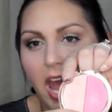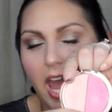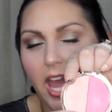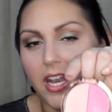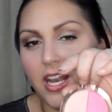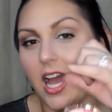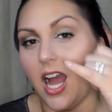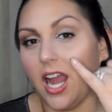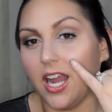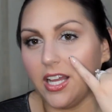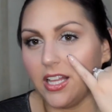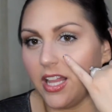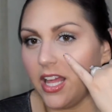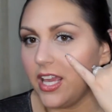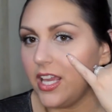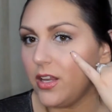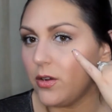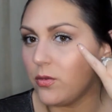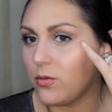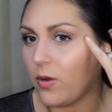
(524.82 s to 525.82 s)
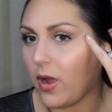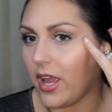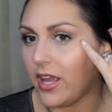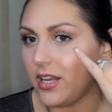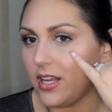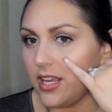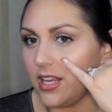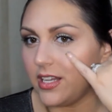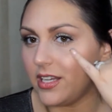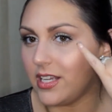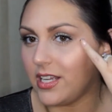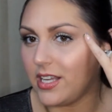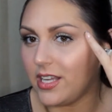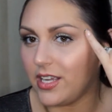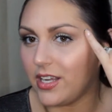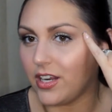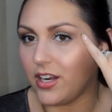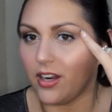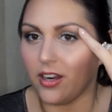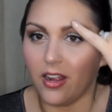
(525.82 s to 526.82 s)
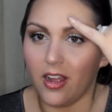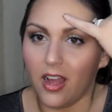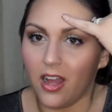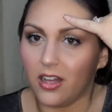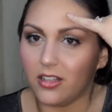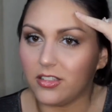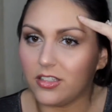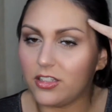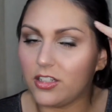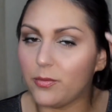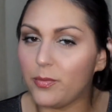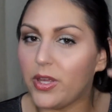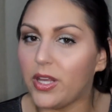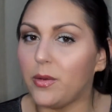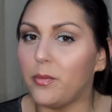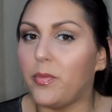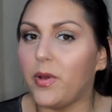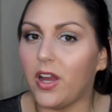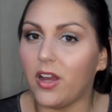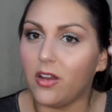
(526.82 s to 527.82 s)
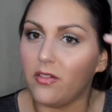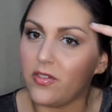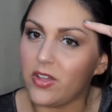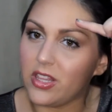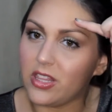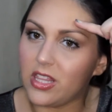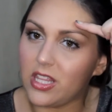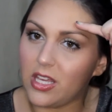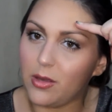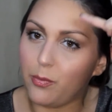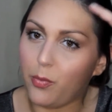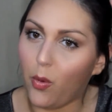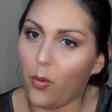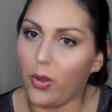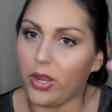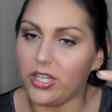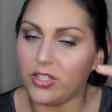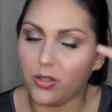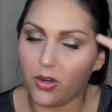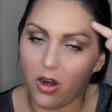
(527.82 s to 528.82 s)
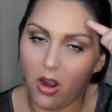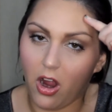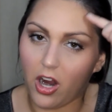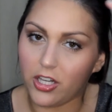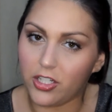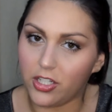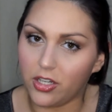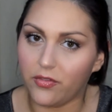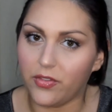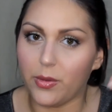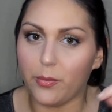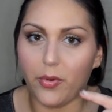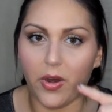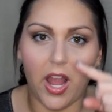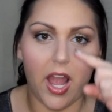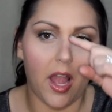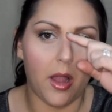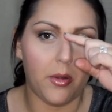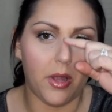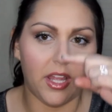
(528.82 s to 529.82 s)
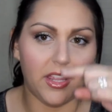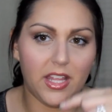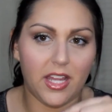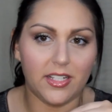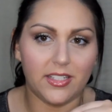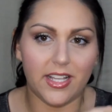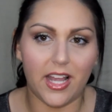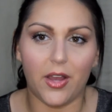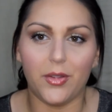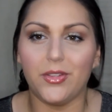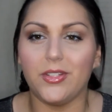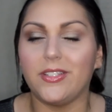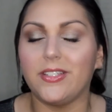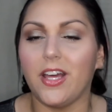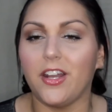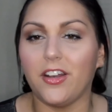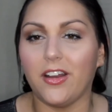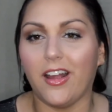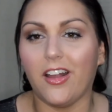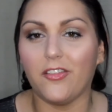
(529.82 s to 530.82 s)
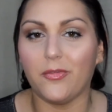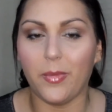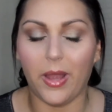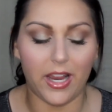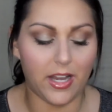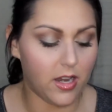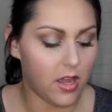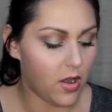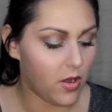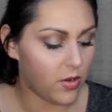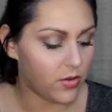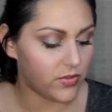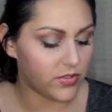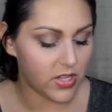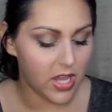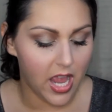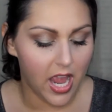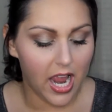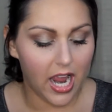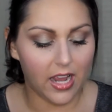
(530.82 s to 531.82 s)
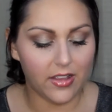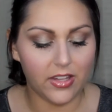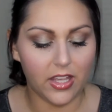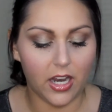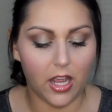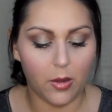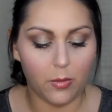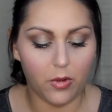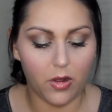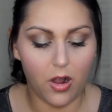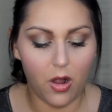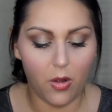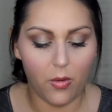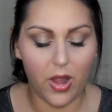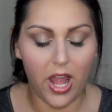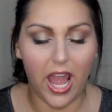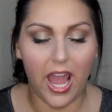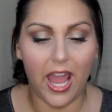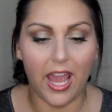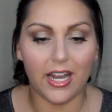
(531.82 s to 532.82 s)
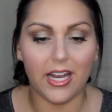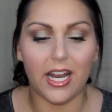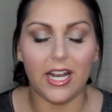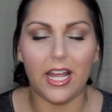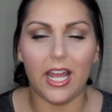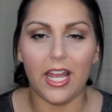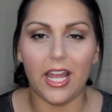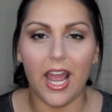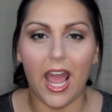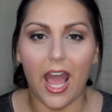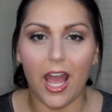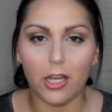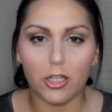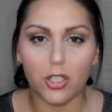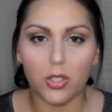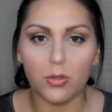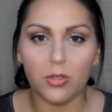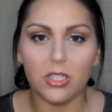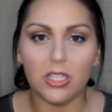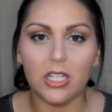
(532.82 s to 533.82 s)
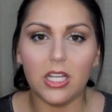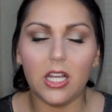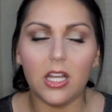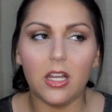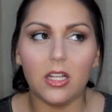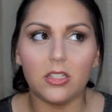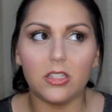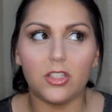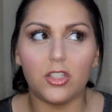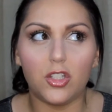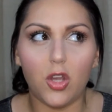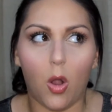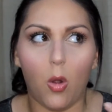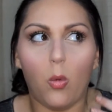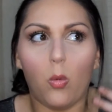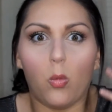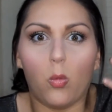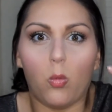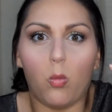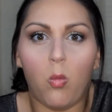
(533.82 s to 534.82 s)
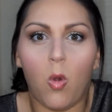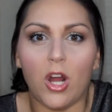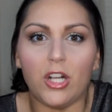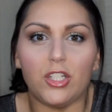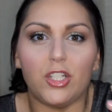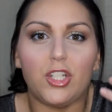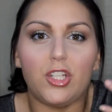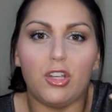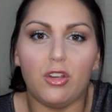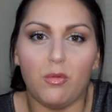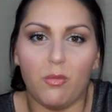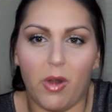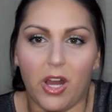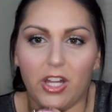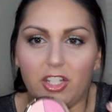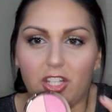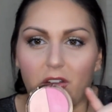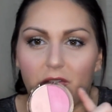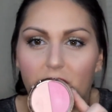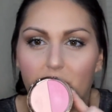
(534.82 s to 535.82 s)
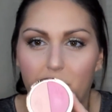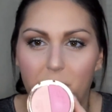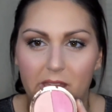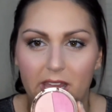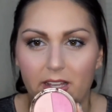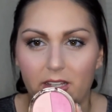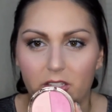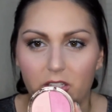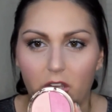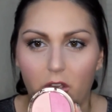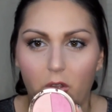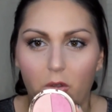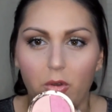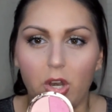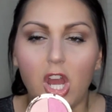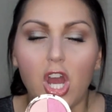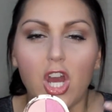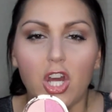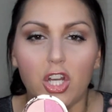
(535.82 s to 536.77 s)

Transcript: and highlight right in here a little bit above the point or arch of the brow, and then down the center of my nose. And then I will go ahead, and I actually don't want too much of the pink tone